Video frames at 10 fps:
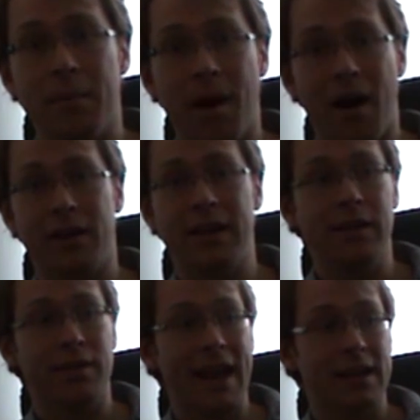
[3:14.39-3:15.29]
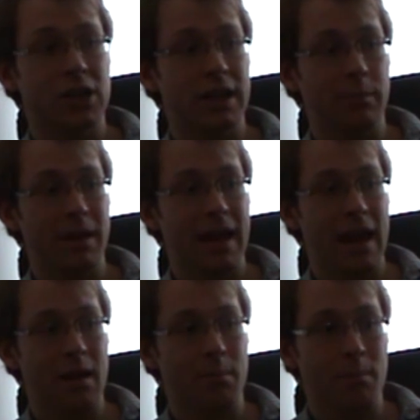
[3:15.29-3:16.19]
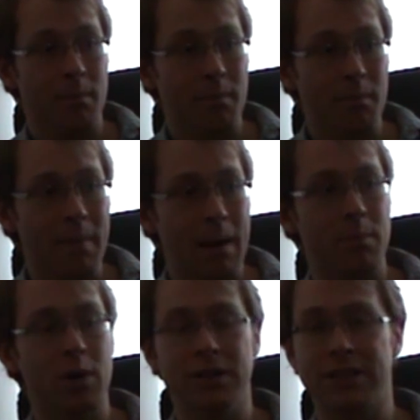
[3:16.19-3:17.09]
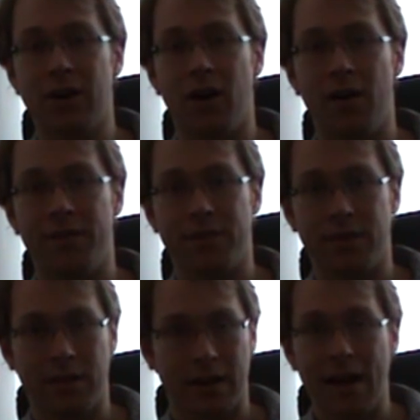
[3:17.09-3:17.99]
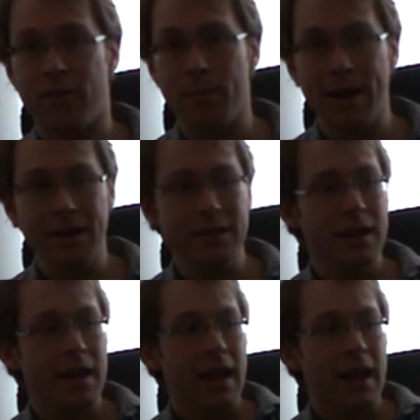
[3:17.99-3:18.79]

parties actually became members of the government.